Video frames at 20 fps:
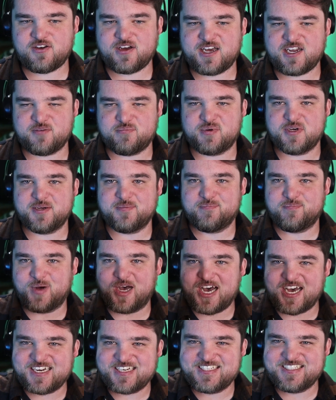know how to put
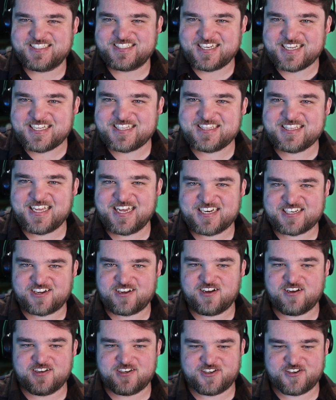bodies in that
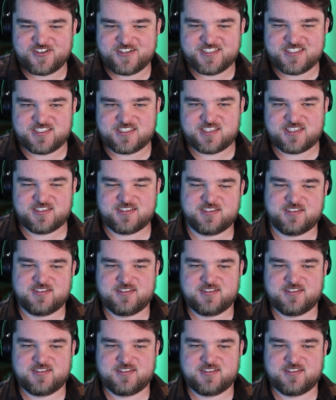concrete.